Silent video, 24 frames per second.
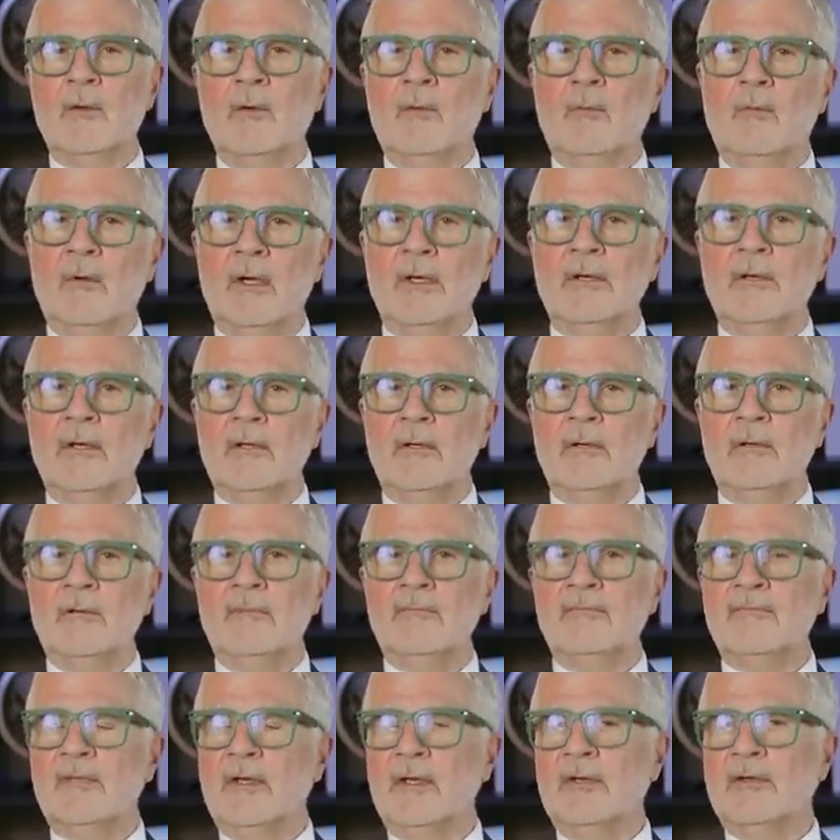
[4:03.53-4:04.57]
One
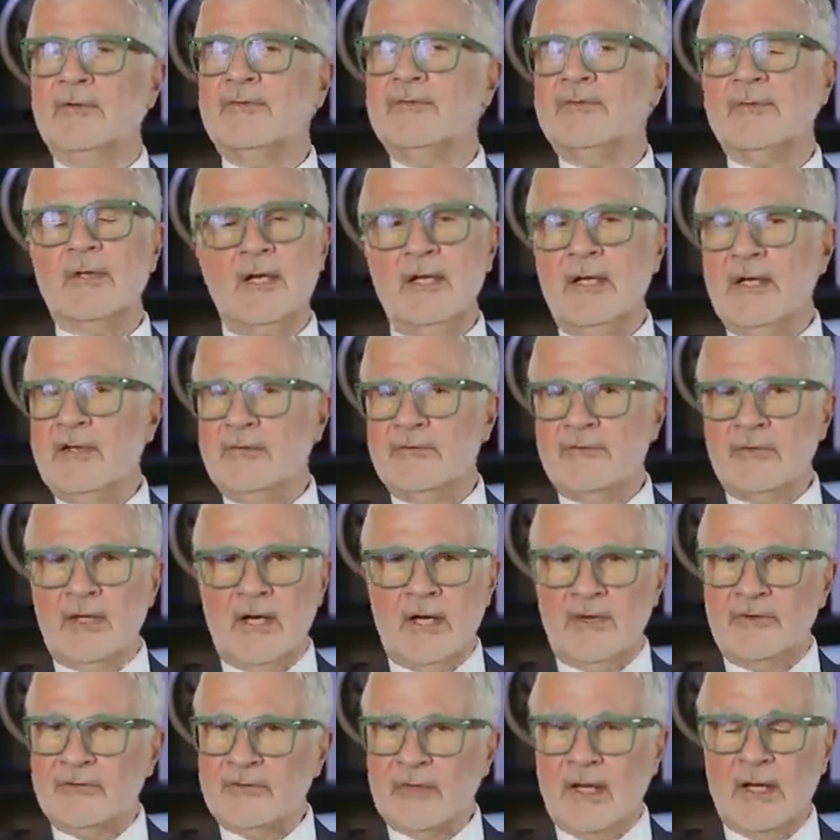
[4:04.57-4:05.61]
of the studies that
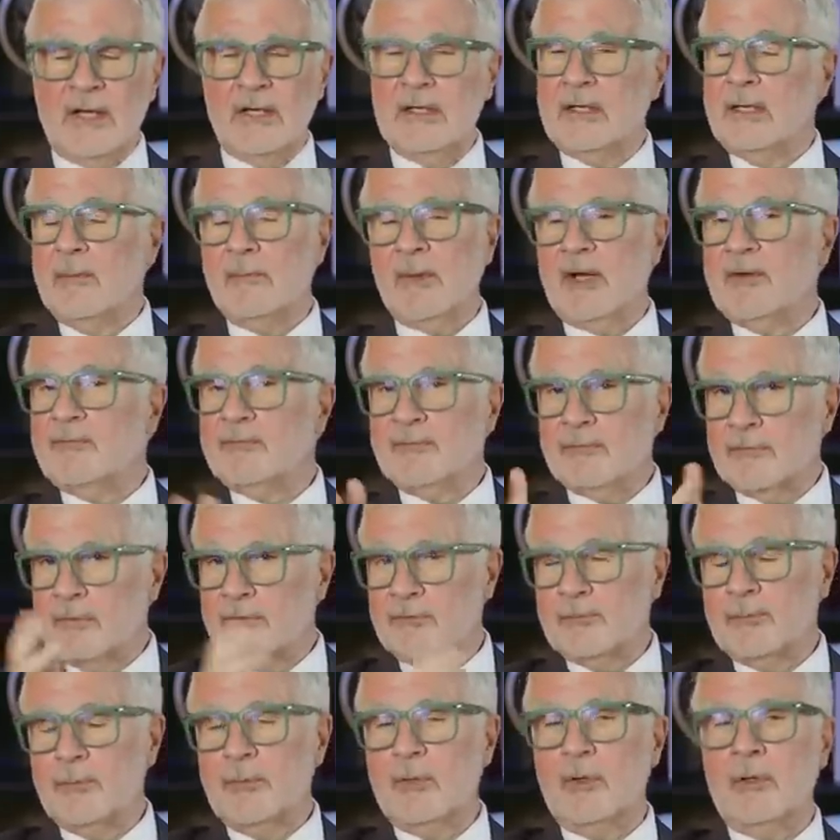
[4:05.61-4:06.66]
I cited in my
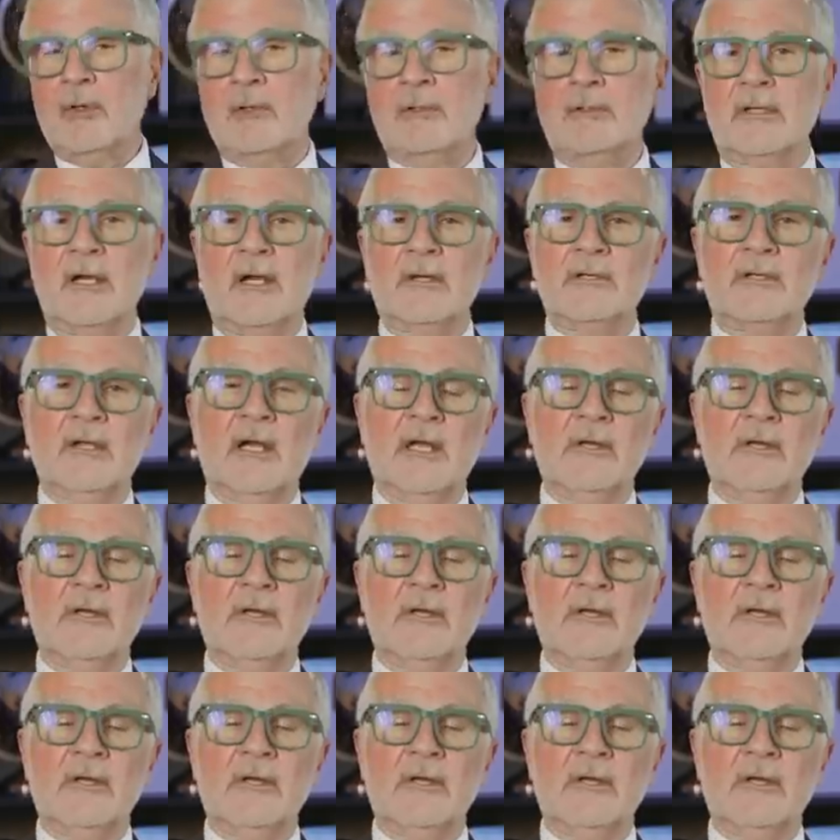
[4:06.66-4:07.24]
first book, Dr.